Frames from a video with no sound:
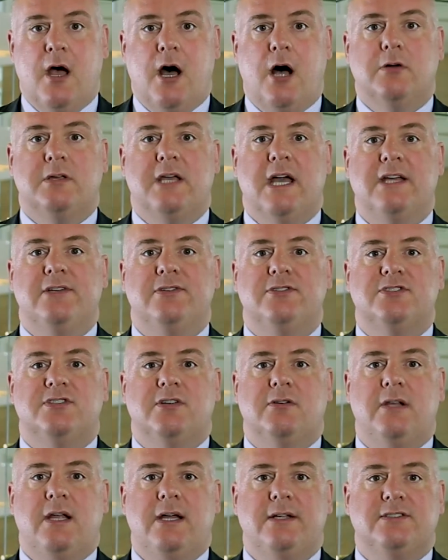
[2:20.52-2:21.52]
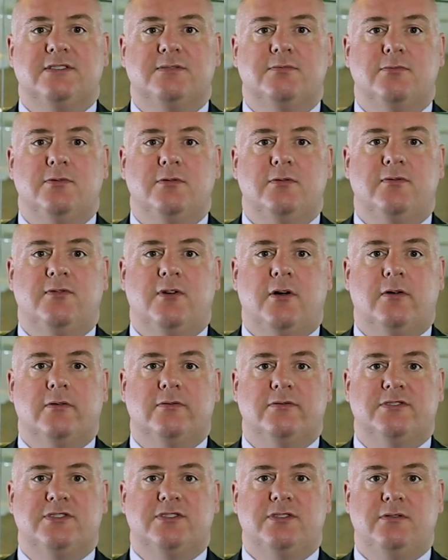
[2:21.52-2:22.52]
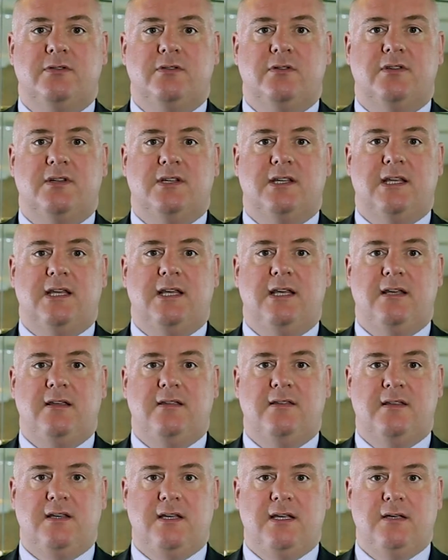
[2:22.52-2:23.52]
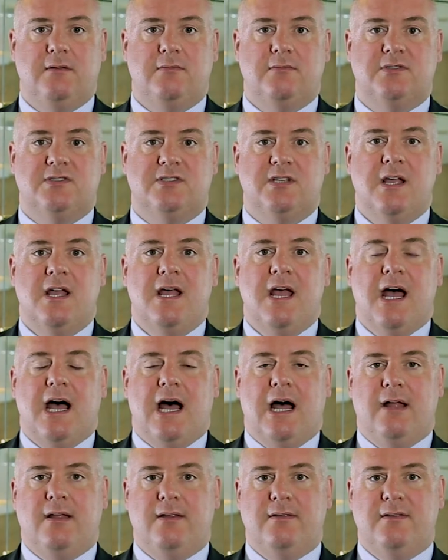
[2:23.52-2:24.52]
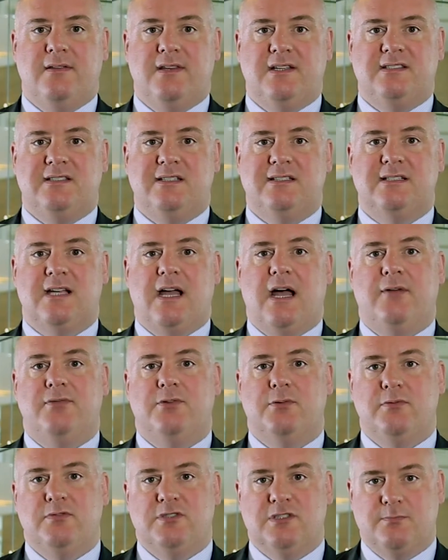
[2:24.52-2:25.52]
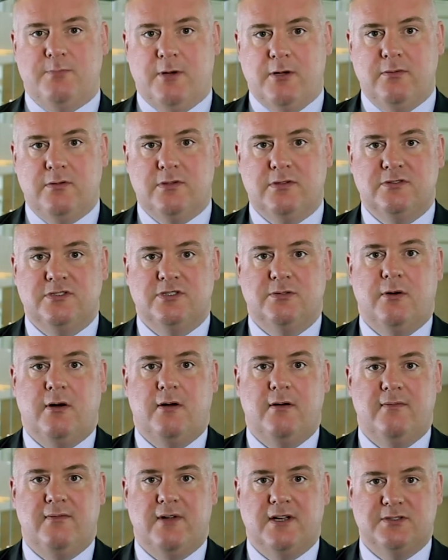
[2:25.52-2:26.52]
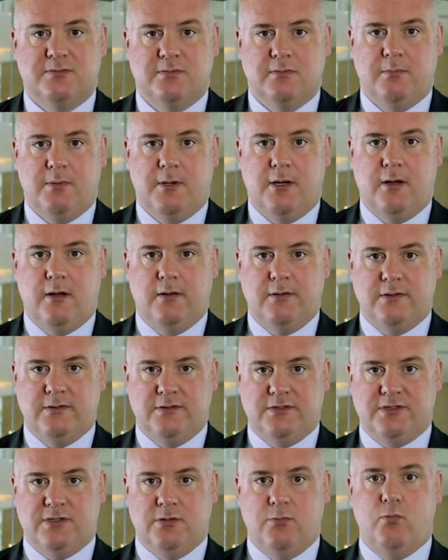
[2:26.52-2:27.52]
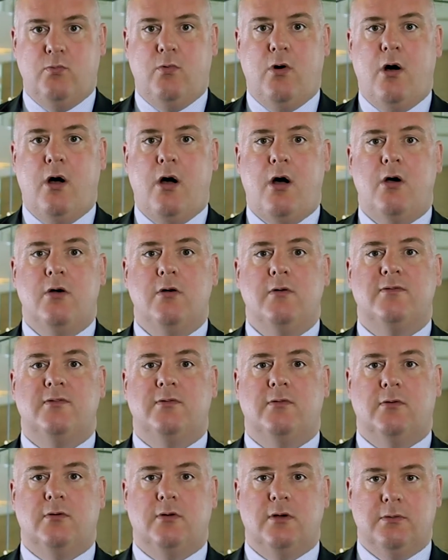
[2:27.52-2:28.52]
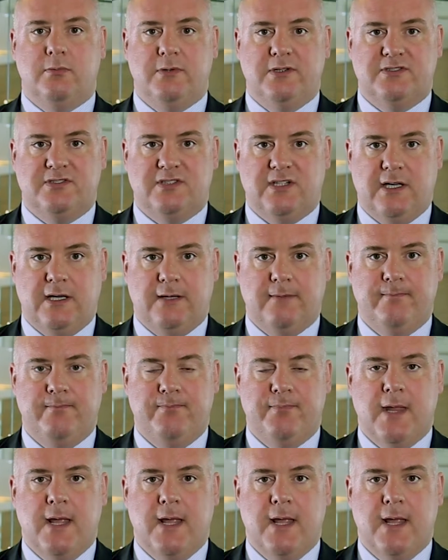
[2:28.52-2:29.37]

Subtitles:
Okay, so let's move on to the key themes, and this is after we've spoken to our investment partners. So what overall are we seeing?